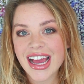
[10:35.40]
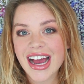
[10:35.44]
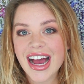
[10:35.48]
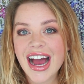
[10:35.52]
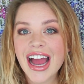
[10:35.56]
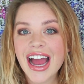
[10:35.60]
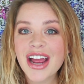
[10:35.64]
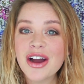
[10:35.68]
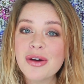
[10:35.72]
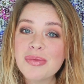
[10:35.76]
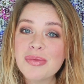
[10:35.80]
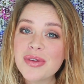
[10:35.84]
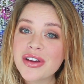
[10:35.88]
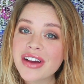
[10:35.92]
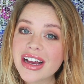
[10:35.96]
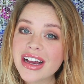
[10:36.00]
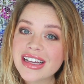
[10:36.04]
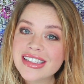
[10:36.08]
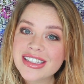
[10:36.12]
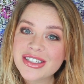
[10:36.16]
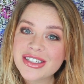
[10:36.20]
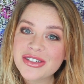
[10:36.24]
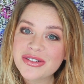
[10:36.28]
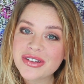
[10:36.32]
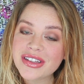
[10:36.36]
I hope you
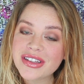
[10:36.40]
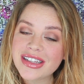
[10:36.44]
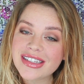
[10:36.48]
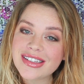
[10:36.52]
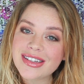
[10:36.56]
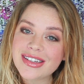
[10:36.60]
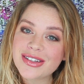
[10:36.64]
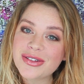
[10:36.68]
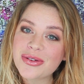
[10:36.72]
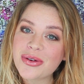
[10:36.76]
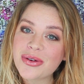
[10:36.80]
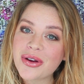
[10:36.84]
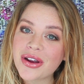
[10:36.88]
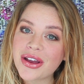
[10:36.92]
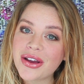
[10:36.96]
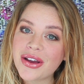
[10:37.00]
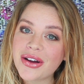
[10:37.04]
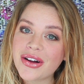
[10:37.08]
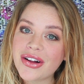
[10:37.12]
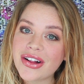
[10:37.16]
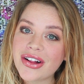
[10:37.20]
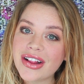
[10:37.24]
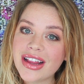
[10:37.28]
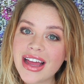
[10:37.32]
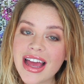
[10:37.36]
guys enjoyed this
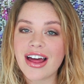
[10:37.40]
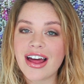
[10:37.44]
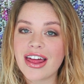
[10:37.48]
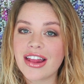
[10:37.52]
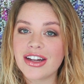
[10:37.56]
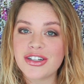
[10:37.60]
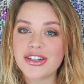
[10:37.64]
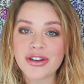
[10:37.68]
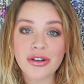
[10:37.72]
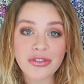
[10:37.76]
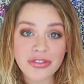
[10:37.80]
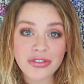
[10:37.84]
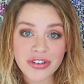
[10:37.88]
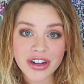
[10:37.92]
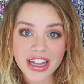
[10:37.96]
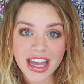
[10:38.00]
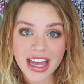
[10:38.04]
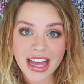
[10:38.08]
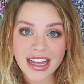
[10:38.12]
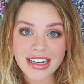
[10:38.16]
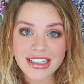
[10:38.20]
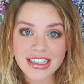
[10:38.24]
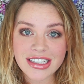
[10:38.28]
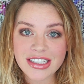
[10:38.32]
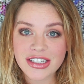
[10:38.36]
tutorial. Don't
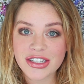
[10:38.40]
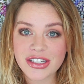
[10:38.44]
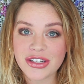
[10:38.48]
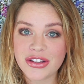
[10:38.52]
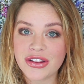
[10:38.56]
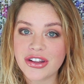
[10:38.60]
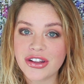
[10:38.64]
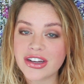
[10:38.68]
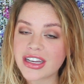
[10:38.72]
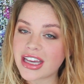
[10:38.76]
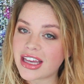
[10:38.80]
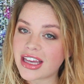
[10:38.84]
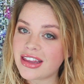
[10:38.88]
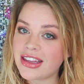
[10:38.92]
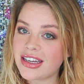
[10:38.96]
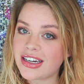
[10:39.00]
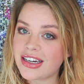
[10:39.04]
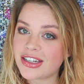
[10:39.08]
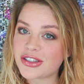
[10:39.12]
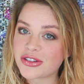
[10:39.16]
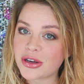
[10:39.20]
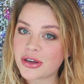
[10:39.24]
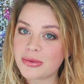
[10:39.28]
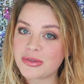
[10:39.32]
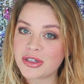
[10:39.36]
forget to look in the
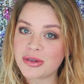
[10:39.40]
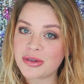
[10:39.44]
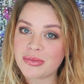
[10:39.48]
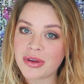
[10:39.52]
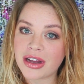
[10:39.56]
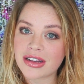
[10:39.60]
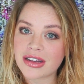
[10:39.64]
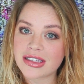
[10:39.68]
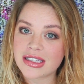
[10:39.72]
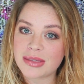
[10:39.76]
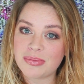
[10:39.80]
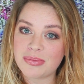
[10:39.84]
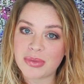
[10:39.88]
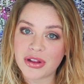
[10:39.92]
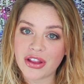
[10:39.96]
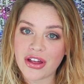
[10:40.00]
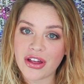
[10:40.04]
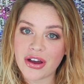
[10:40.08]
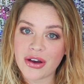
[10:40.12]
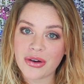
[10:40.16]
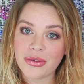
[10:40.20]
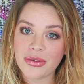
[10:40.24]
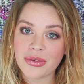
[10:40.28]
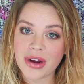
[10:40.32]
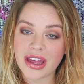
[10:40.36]
description box
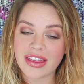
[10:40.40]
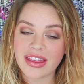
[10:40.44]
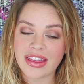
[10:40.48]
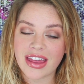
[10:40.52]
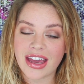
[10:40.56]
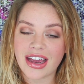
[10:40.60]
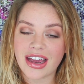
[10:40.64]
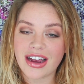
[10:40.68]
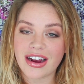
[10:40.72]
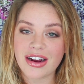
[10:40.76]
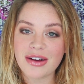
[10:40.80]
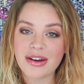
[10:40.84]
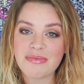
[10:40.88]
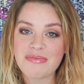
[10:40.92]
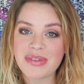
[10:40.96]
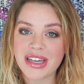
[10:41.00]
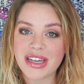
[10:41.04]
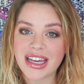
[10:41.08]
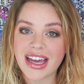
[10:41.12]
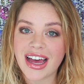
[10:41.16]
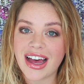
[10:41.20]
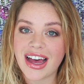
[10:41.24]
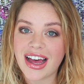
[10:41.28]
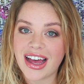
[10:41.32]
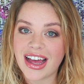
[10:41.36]
below right there,
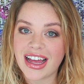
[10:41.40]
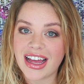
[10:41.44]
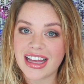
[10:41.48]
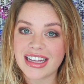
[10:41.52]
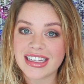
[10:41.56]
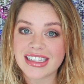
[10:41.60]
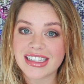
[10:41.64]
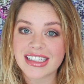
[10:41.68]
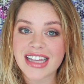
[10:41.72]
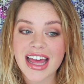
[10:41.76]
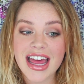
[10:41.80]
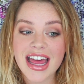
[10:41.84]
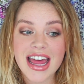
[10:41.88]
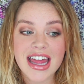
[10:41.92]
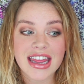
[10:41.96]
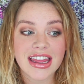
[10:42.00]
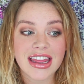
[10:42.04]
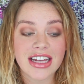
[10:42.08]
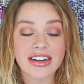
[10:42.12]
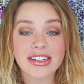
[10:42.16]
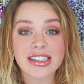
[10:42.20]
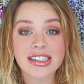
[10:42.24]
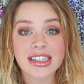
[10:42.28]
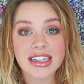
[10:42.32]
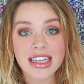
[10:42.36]
because
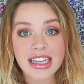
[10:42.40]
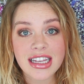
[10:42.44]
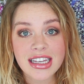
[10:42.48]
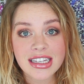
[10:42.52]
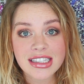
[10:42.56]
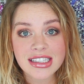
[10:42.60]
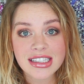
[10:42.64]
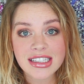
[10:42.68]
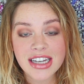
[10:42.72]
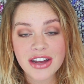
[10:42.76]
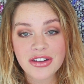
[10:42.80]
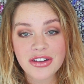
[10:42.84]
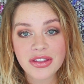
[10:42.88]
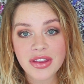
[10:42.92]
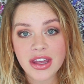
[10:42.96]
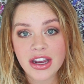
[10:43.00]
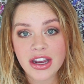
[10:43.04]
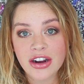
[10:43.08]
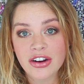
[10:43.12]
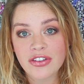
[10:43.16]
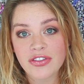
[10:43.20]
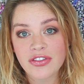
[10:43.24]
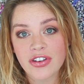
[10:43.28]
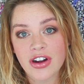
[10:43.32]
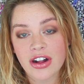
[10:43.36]
there's links down
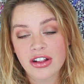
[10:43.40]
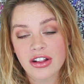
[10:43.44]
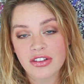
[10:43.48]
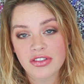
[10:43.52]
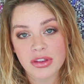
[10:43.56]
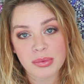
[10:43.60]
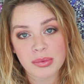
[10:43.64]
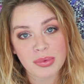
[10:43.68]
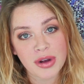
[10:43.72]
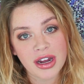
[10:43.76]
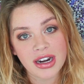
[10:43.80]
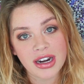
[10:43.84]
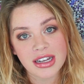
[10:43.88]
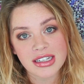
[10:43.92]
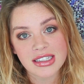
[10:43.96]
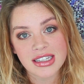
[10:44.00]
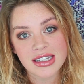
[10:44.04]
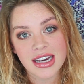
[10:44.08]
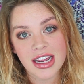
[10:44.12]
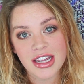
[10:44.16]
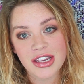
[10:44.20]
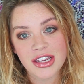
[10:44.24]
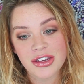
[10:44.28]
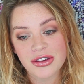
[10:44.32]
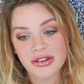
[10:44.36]
there for all of the products that
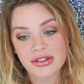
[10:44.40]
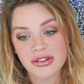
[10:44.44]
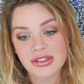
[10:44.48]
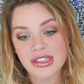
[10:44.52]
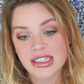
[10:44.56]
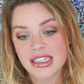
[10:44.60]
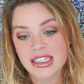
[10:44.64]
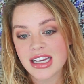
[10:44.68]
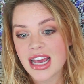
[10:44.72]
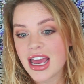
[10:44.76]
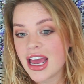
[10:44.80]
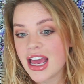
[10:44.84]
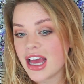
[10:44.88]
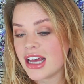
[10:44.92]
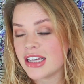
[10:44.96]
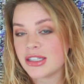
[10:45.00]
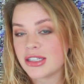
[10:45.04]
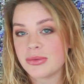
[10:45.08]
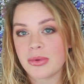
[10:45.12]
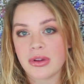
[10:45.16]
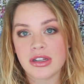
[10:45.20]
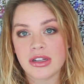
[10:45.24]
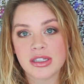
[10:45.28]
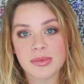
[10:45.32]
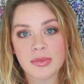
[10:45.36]
I used, as
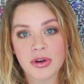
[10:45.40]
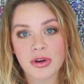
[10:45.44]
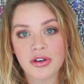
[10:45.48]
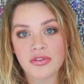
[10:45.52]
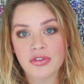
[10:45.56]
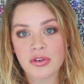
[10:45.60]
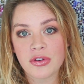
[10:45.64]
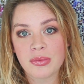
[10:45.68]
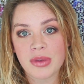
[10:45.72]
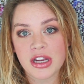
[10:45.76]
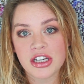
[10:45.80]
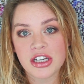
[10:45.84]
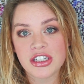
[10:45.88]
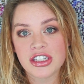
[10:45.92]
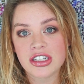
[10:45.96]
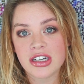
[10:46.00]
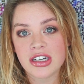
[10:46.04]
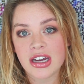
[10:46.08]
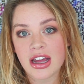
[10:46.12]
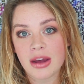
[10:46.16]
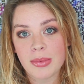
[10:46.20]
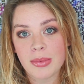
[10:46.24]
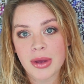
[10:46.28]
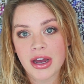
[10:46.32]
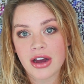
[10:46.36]
well as more information
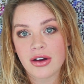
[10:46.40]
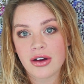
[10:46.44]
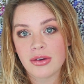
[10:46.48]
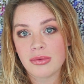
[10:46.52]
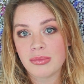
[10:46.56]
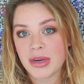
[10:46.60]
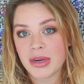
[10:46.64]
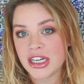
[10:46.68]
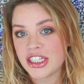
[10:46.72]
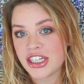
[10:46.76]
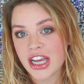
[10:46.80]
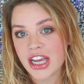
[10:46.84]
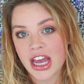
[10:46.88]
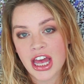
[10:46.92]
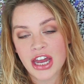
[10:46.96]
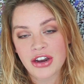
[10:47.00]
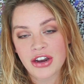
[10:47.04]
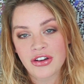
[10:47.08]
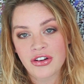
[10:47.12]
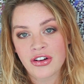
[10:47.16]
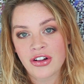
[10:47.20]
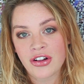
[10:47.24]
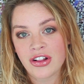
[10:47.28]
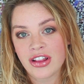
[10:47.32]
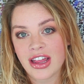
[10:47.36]
about my
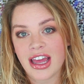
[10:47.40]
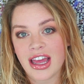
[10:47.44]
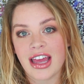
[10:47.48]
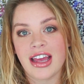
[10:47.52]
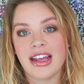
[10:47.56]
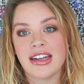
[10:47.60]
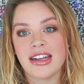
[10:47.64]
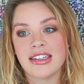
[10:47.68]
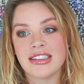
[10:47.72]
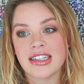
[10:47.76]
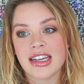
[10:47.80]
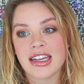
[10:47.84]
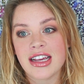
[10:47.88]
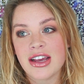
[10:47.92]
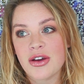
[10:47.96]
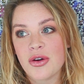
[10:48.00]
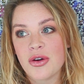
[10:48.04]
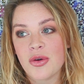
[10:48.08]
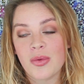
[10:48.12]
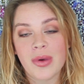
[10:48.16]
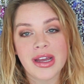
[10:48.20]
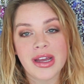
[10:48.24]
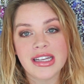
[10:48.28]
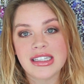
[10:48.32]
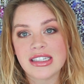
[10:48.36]
channel and
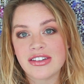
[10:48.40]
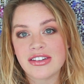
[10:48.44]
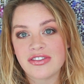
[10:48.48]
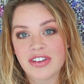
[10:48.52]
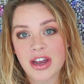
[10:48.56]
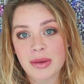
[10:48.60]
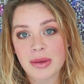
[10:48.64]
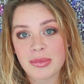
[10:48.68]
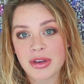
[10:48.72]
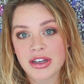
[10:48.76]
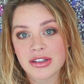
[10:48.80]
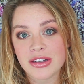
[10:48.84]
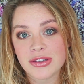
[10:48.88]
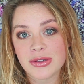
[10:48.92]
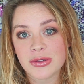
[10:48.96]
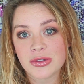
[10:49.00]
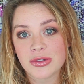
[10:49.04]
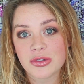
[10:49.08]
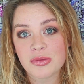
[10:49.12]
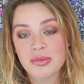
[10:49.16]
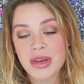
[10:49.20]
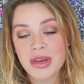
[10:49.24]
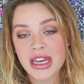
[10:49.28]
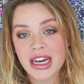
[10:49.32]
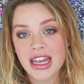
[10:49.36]
ways to find me on
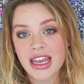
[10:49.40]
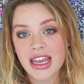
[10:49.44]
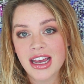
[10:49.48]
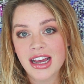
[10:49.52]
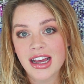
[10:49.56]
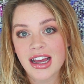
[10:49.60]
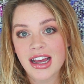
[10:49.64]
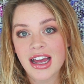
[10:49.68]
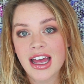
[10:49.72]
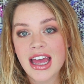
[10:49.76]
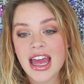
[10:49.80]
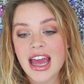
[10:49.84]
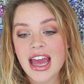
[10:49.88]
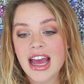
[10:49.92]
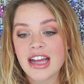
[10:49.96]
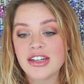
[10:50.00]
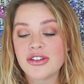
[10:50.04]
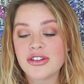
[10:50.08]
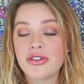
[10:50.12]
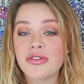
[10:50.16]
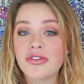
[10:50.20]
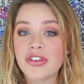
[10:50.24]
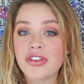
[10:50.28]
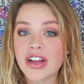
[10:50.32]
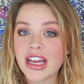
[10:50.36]
social media.
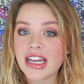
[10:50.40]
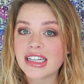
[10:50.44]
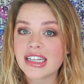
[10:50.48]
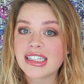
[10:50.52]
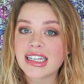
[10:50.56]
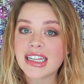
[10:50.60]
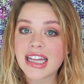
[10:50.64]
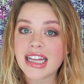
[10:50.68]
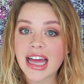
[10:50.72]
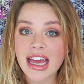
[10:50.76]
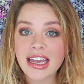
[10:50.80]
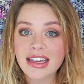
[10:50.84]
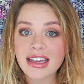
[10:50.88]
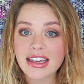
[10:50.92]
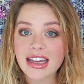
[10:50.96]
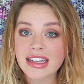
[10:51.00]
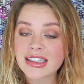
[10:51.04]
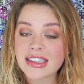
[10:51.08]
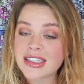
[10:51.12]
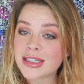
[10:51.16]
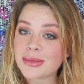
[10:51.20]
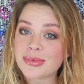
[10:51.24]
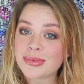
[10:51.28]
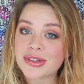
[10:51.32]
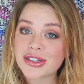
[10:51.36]
Don't forget to like and
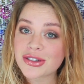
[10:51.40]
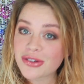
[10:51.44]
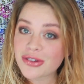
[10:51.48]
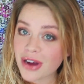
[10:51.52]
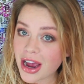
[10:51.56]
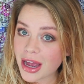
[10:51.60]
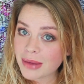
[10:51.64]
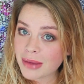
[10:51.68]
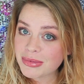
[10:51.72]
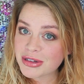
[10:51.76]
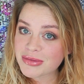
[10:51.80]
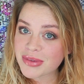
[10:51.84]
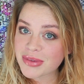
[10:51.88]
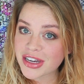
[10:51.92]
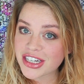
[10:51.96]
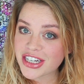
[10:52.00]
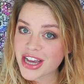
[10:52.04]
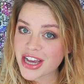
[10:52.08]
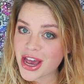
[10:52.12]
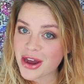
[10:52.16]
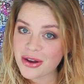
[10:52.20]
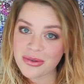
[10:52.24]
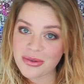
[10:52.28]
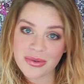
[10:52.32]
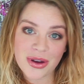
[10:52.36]
subscribe to my
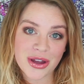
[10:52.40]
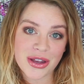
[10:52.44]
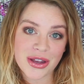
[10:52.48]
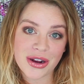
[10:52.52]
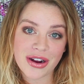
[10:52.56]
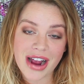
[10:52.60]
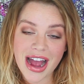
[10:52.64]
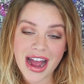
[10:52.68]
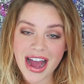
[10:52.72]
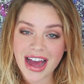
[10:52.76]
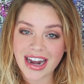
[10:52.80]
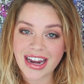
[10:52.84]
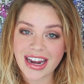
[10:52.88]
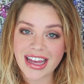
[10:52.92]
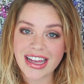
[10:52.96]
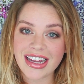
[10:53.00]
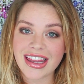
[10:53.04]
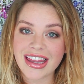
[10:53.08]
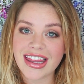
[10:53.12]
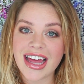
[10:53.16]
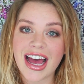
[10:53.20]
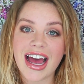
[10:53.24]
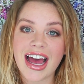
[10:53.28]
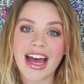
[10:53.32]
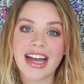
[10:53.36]
channel while you're at it.
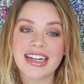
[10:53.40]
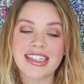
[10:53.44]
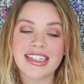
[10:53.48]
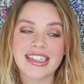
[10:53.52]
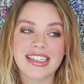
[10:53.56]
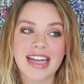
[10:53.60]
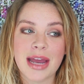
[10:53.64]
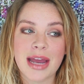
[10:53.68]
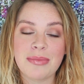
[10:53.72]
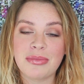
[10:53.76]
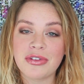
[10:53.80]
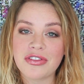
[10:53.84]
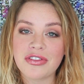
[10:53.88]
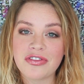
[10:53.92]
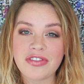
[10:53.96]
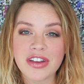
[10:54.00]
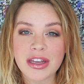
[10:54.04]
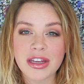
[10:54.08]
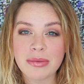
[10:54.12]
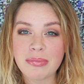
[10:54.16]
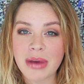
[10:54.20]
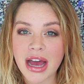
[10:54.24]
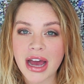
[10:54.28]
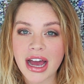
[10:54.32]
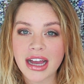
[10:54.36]
That type of
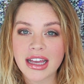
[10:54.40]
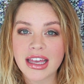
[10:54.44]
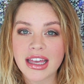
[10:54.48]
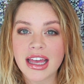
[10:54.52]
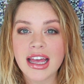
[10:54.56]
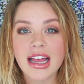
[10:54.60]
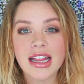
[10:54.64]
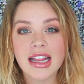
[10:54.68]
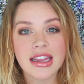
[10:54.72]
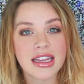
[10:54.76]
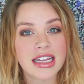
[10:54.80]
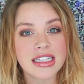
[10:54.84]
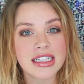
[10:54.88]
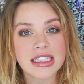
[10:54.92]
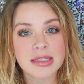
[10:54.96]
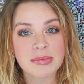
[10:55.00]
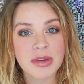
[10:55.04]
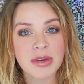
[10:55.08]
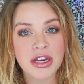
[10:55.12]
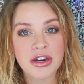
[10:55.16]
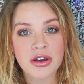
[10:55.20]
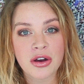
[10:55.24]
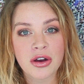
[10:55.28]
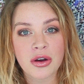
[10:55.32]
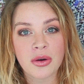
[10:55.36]
feedback lets me
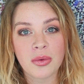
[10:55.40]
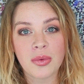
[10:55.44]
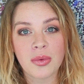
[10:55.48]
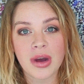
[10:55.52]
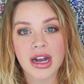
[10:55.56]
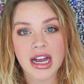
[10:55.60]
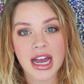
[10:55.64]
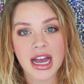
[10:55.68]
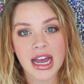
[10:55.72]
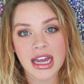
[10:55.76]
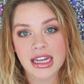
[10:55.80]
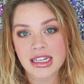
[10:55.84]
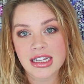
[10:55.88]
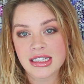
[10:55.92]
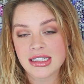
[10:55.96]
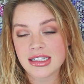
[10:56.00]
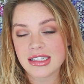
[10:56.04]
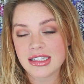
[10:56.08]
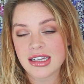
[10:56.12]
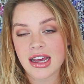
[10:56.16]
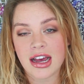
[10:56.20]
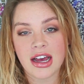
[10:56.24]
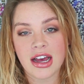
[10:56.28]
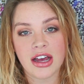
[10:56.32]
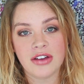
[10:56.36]
know what
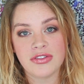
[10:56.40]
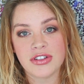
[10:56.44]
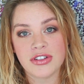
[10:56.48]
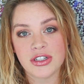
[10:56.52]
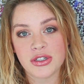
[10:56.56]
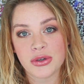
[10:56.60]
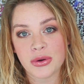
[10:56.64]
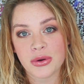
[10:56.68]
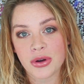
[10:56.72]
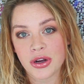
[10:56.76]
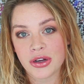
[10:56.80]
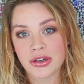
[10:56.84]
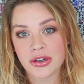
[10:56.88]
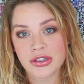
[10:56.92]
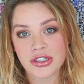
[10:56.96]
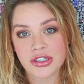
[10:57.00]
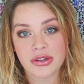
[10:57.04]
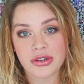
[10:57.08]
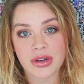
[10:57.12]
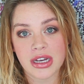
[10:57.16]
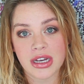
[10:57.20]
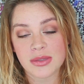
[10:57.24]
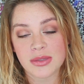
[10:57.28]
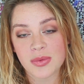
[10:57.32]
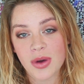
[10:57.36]
kinds of tutorials you
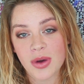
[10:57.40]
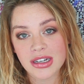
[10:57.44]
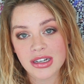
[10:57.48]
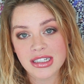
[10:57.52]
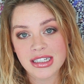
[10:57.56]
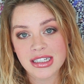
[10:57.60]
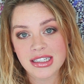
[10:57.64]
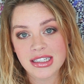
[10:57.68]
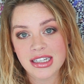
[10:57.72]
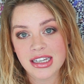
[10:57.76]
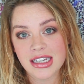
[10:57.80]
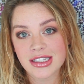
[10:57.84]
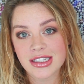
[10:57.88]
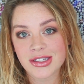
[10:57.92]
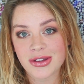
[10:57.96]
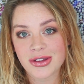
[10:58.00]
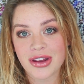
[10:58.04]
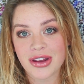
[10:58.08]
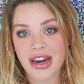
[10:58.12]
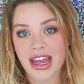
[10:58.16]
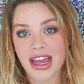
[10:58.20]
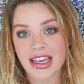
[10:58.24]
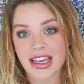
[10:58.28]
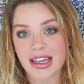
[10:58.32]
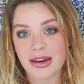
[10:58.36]
guys want to see so that
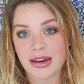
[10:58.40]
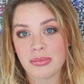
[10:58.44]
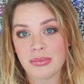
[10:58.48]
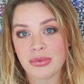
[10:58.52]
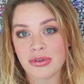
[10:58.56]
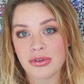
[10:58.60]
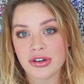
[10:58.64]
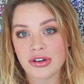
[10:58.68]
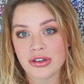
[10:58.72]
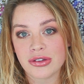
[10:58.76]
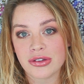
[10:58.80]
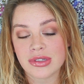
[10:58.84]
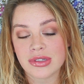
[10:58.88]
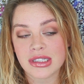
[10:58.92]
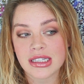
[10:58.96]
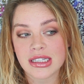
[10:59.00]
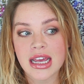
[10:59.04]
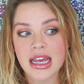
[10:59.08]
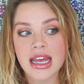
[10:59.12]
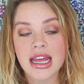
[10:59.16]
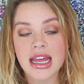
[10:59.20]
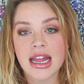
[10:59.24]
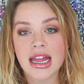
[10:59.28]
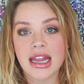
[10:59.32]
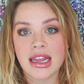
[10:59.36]
I can produce
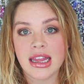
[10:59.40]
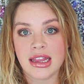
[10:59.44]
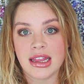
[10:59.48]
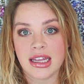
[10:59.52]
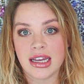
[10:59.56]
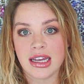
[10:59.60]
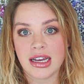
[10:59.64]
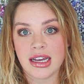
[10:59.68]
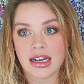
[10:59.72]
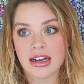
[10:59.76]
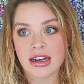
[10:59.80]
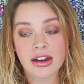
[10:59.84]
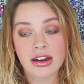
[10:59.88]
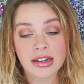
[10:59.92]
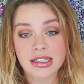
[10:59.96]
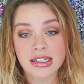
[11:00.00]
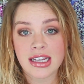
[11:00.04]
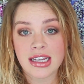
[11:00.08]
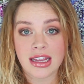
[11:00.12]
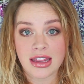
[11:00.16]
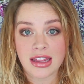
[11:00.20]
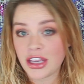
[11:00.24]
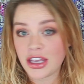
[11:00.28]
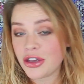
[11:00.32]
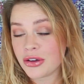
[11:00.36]
the
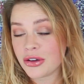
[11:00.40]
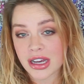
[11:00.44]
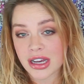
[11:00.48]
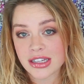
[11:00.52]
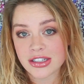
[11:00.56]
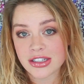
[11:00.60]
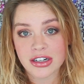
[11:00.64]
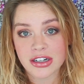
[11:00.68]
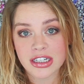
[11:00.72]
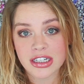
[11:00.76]
content that you guys are